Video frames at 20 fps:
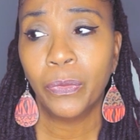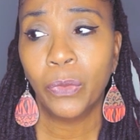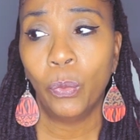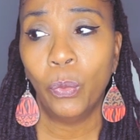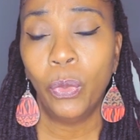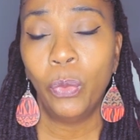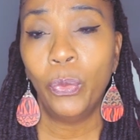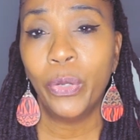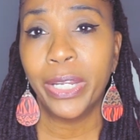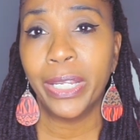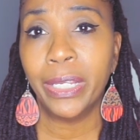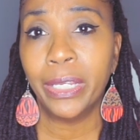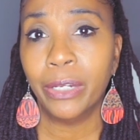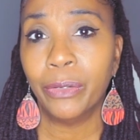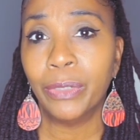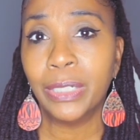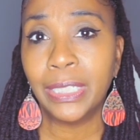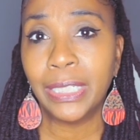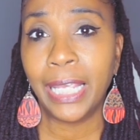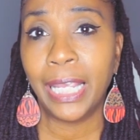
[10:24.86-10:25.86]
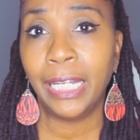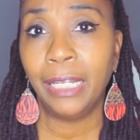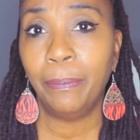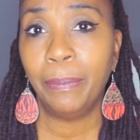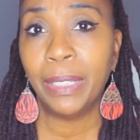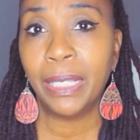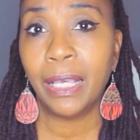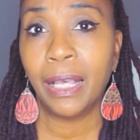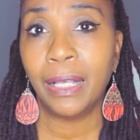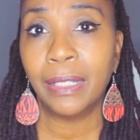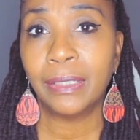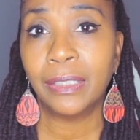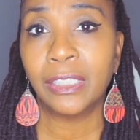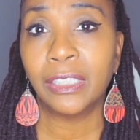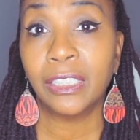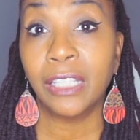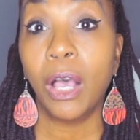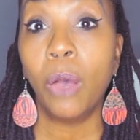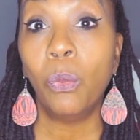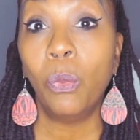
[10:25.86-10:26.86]
when we're irritated because
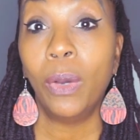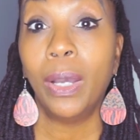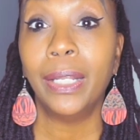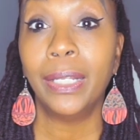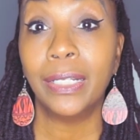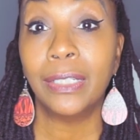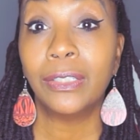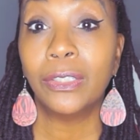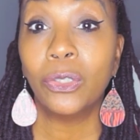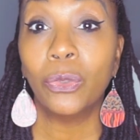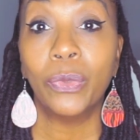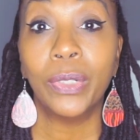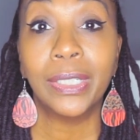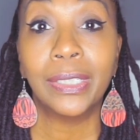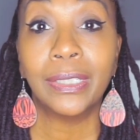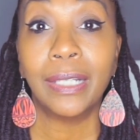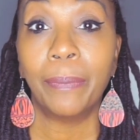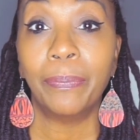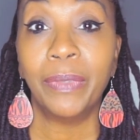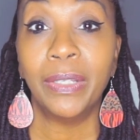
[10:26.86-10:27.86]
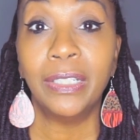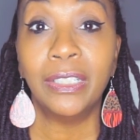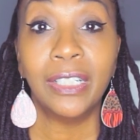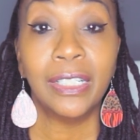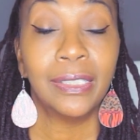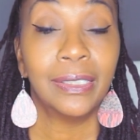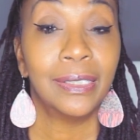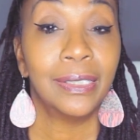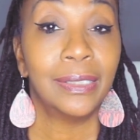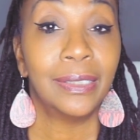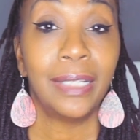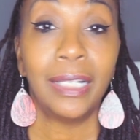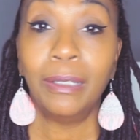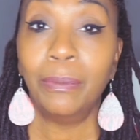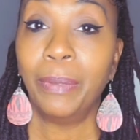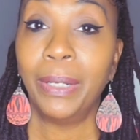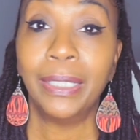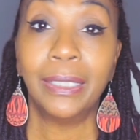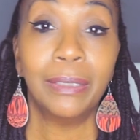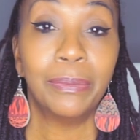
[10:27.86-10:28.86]
someone is doing something just to
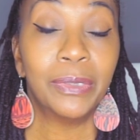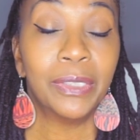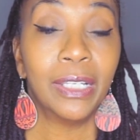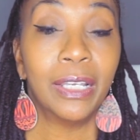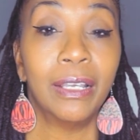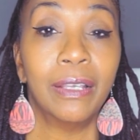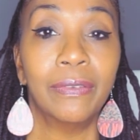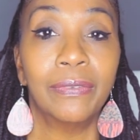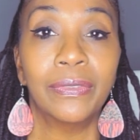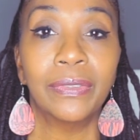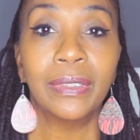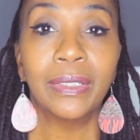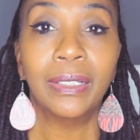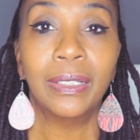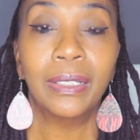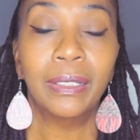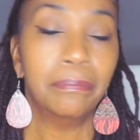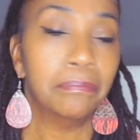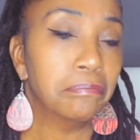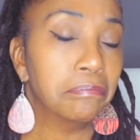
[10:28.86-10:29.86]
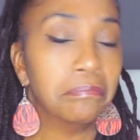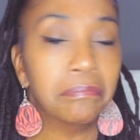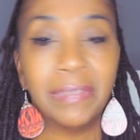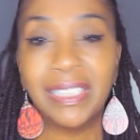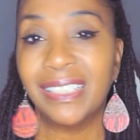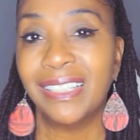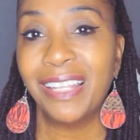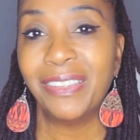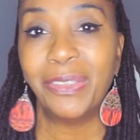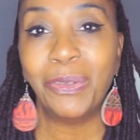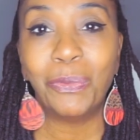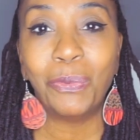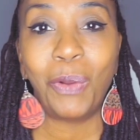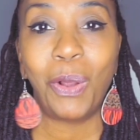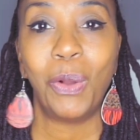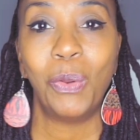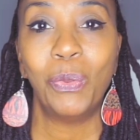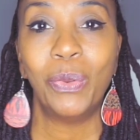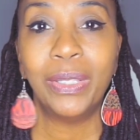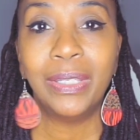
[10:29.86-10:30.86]
celebrate themselves. There's nothing
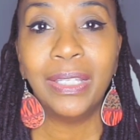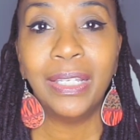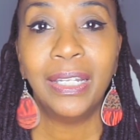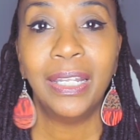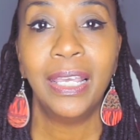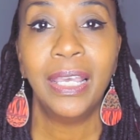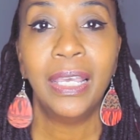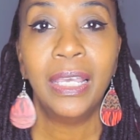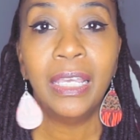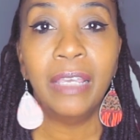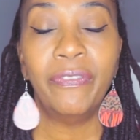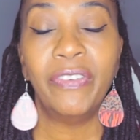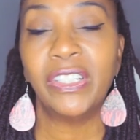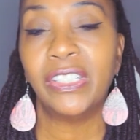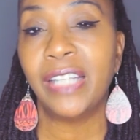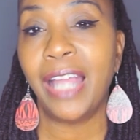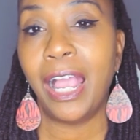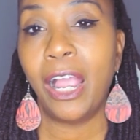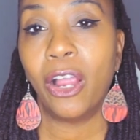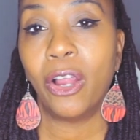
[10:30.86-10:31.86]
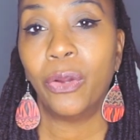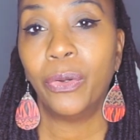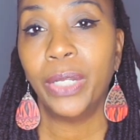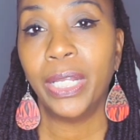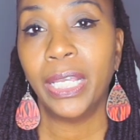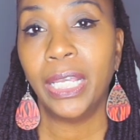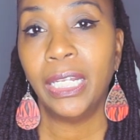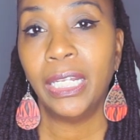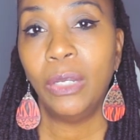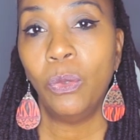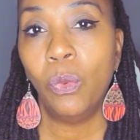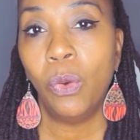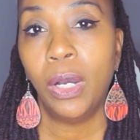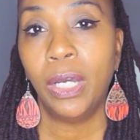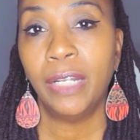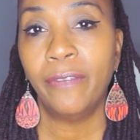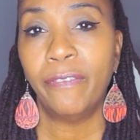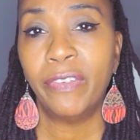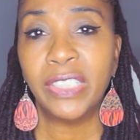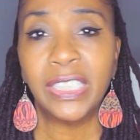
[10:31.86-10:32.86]
wrong with it. If it's not hurting
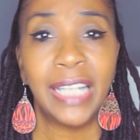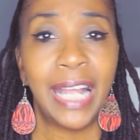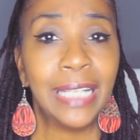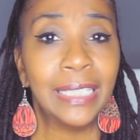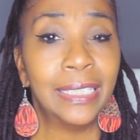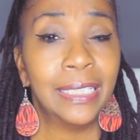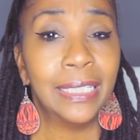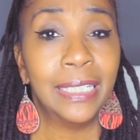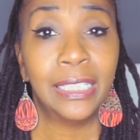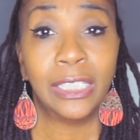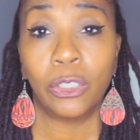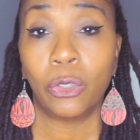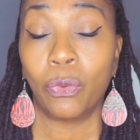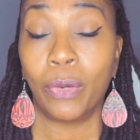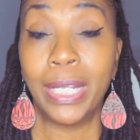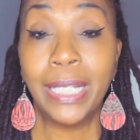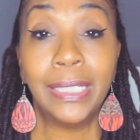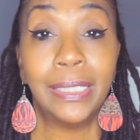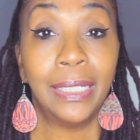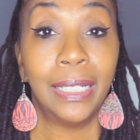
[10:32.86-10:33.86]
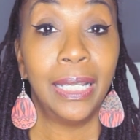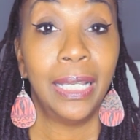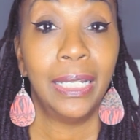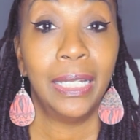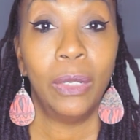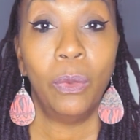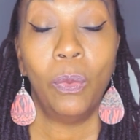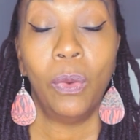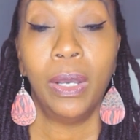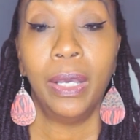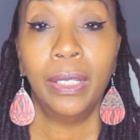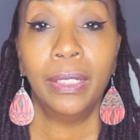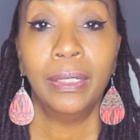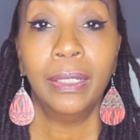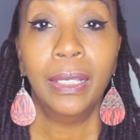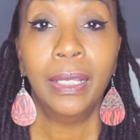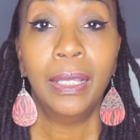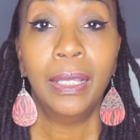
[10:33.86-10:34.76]
anyone, if it's not disgracing anyone.